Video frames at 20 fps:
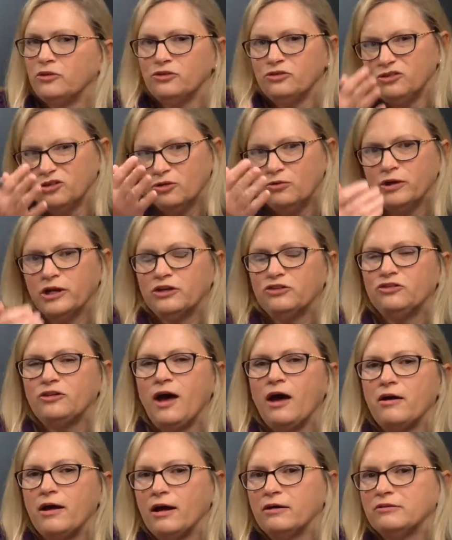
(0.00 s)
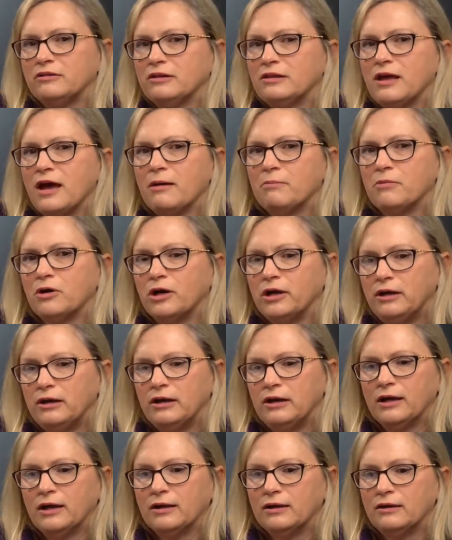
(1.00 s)
Just a quick shout out to them
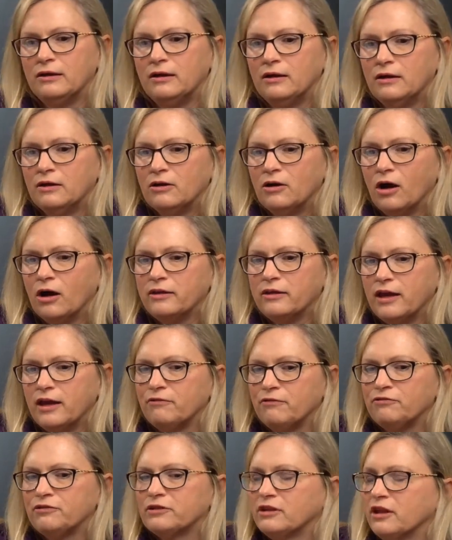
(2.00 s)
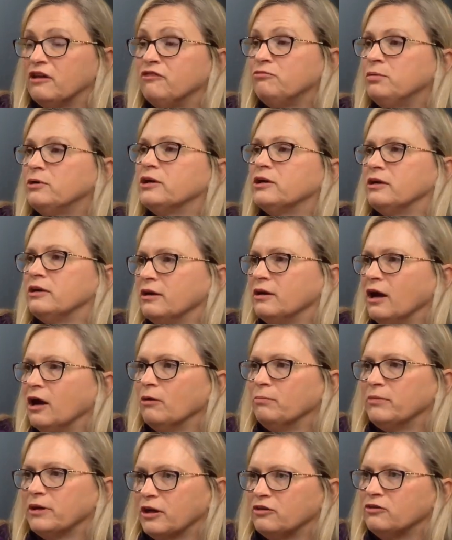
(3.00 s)
on all the effort they've put into
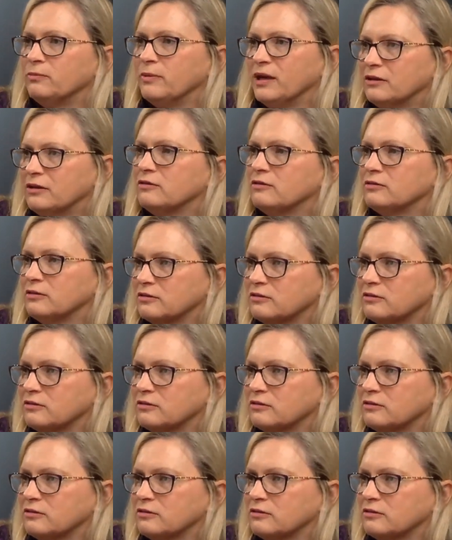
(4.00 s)
helping us make this